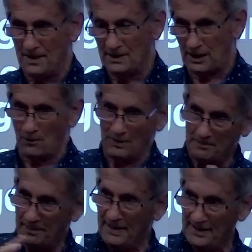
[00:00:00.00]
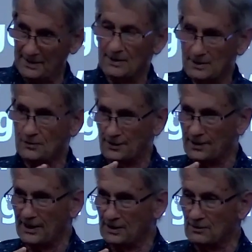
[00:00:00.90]
going back to the
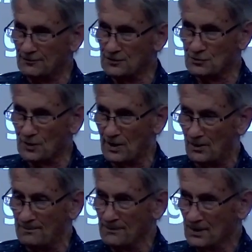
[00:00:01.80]
land of Israel.